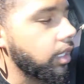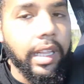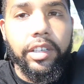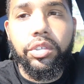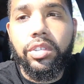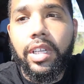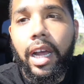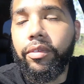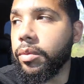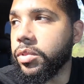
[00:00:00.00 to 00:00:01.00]
that you
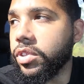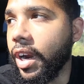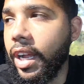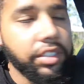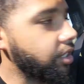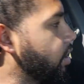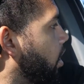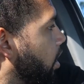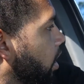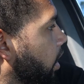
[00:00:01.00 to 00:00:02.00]
start from scratch
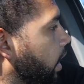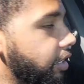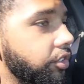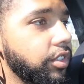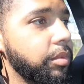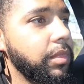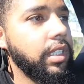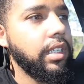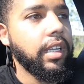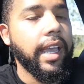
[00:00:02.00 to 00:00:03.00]
are
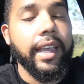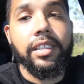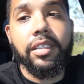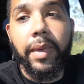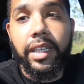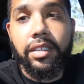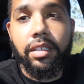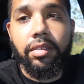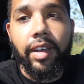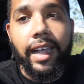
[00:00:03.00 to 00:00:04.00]
extremely
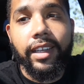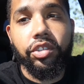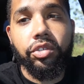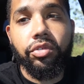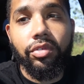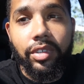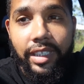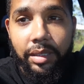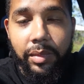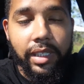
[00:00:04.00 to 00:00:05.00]
expensive and
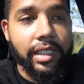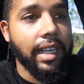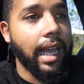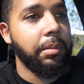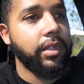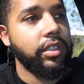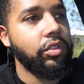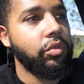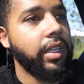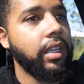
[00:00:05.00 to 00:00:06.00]
extremely time
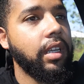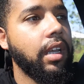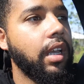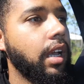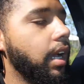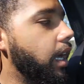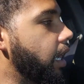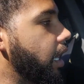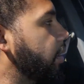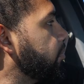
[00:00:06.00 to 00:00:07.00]
consuming.
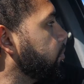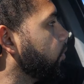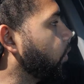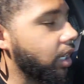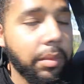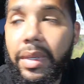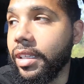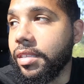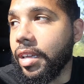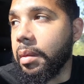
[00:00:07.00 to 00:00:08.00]
One of the
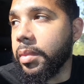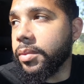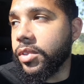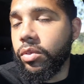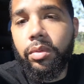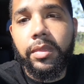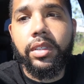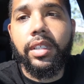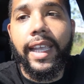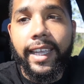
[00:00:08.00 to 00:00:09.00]
biggest time
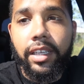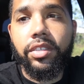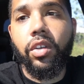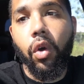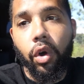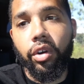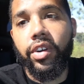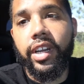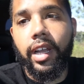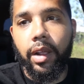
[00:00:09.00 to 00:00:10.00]
consumers is
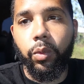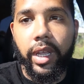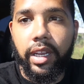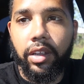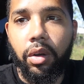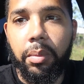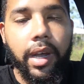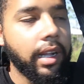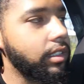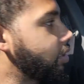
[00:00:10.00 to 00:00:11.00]
ordering and waiting on
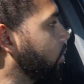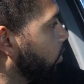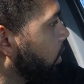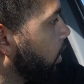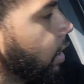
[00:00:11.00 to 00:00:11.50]
parts. So